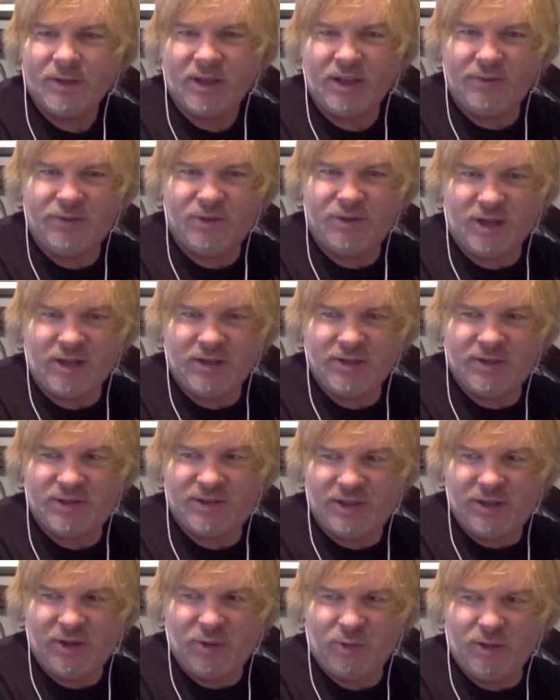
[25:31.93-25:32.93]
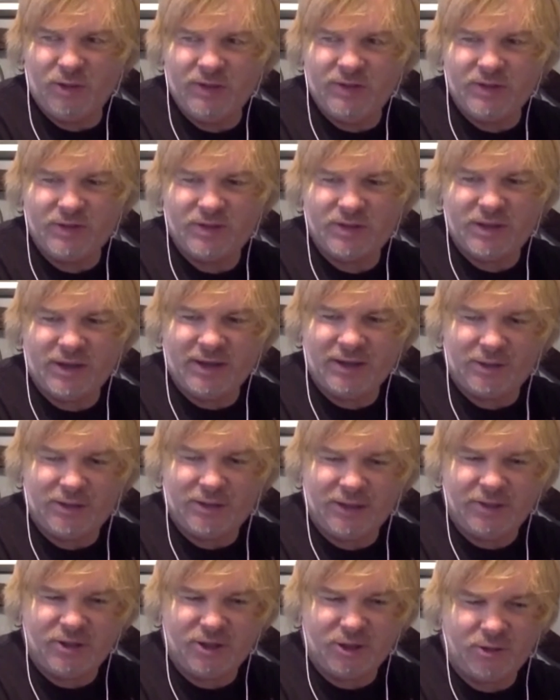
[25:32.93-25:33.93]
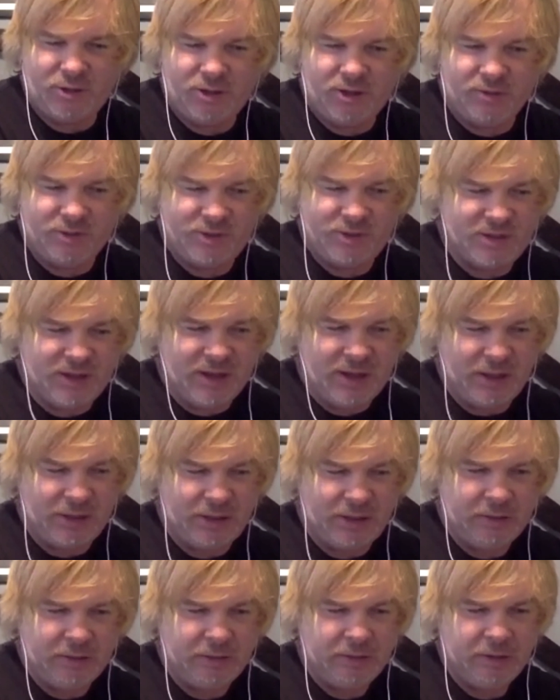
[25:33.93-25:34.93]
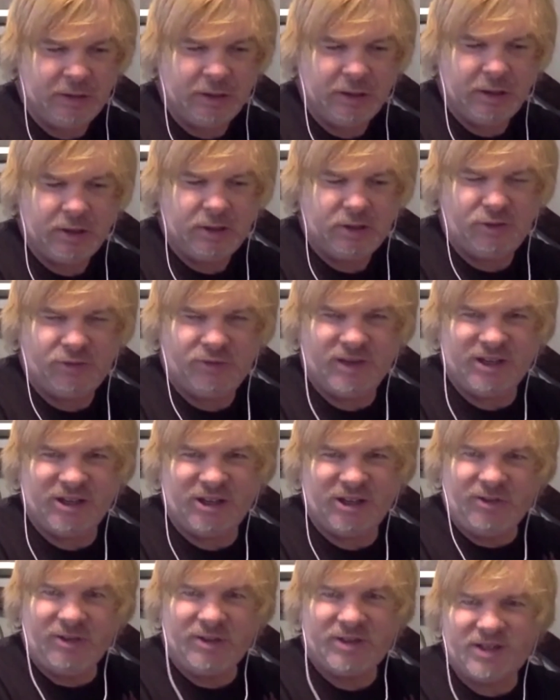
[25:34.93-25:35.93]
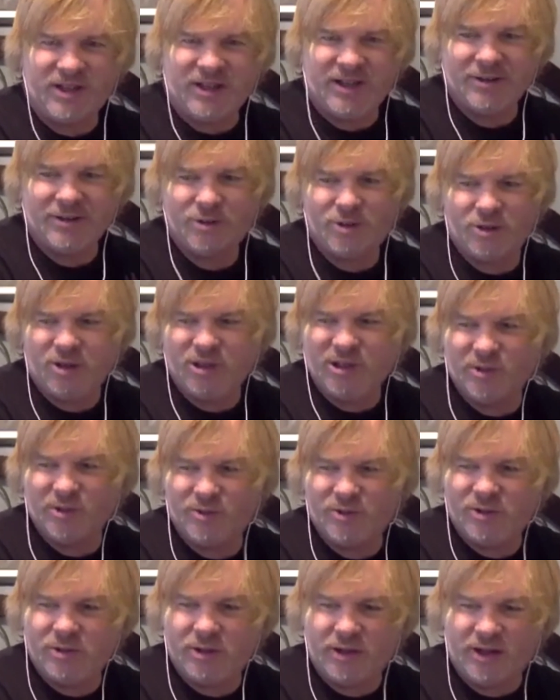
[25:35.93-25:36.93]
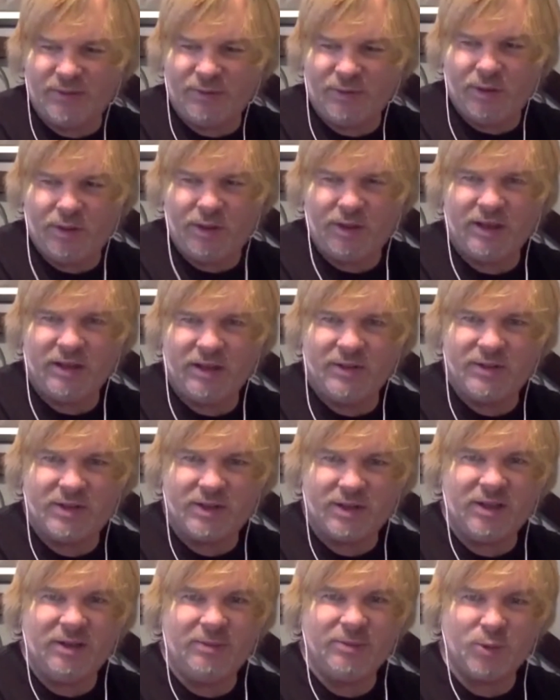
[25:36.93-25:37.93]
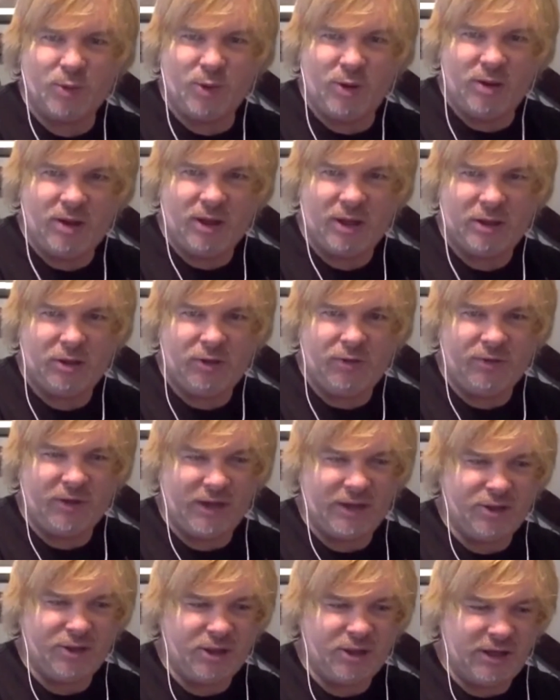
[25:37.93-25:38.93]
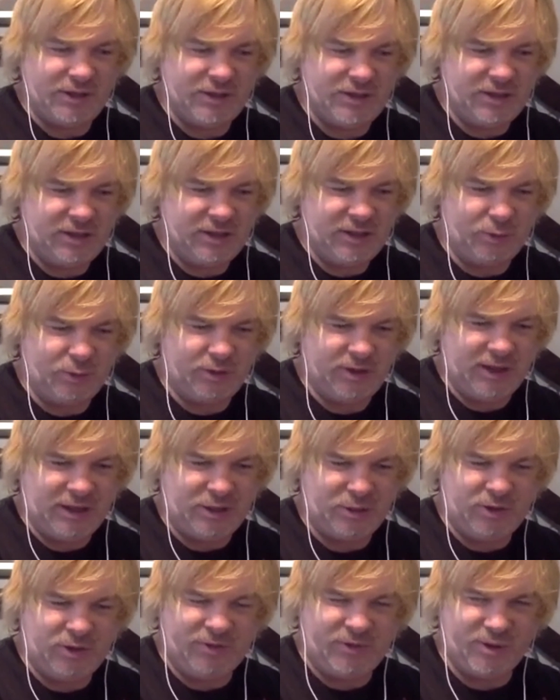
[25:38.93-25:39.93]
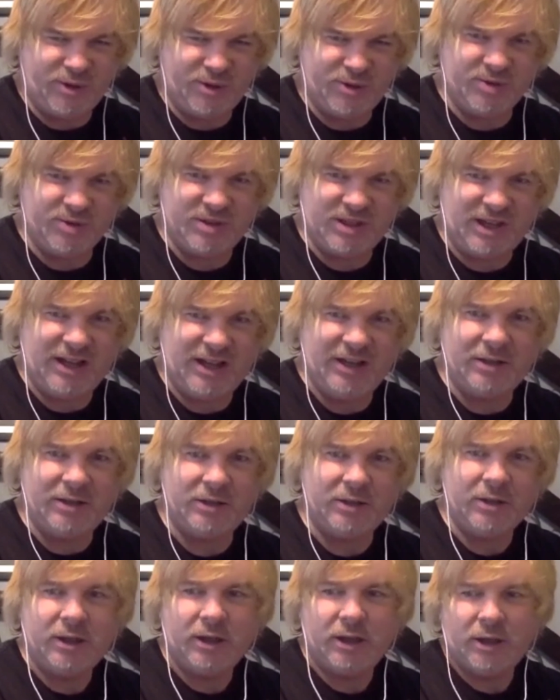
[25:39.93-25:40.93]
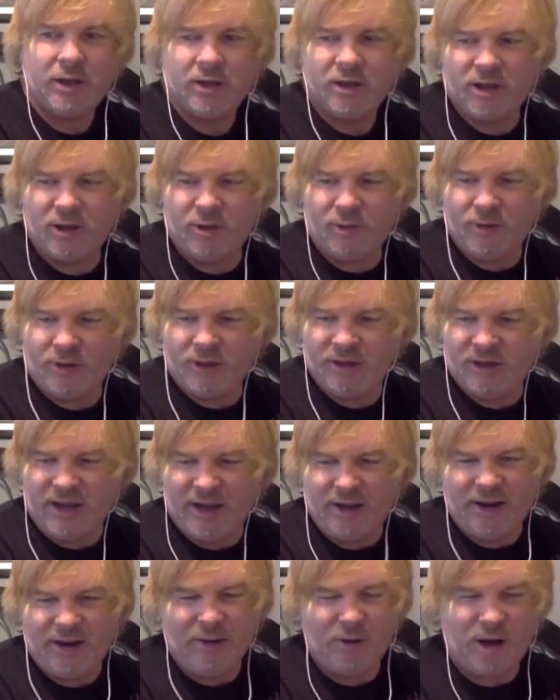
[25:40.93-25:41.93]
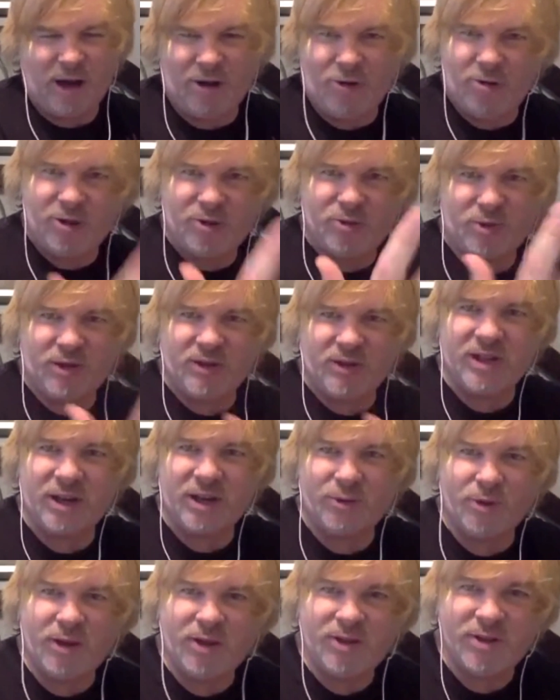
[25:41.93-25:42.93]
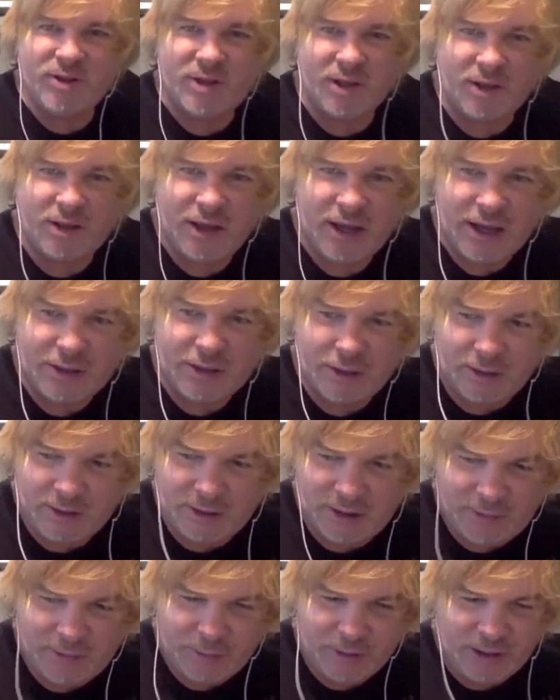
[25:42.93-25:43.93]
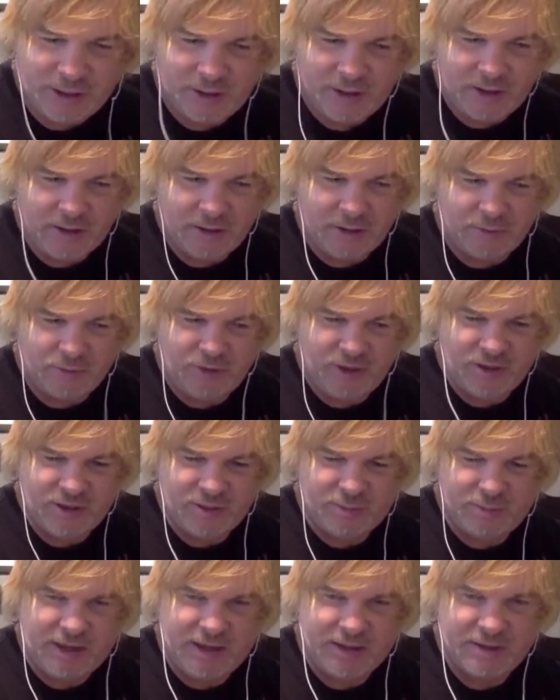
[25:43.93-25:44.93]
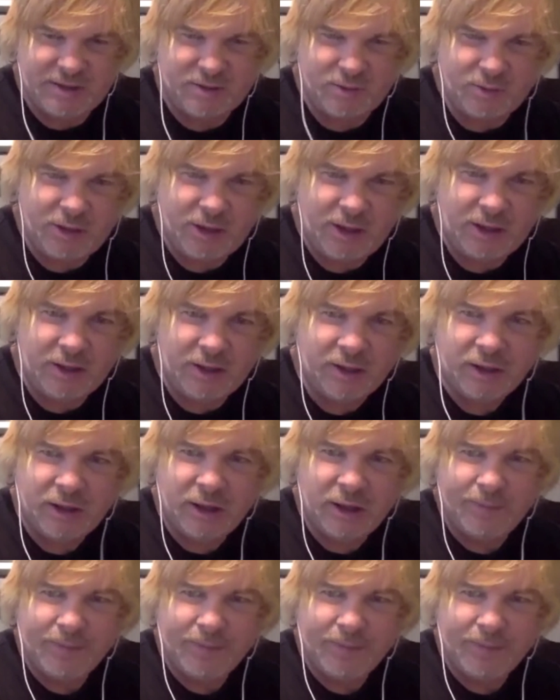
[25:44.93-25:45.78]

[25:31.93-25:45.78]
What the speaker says: If John Cena wins the title, like Joey was saying, you've got all the talk shows and everything else that comes with it. You've got John Cena with that Universal title going. I always want to say Regis and Kathy Lee, but I think Regis passed away.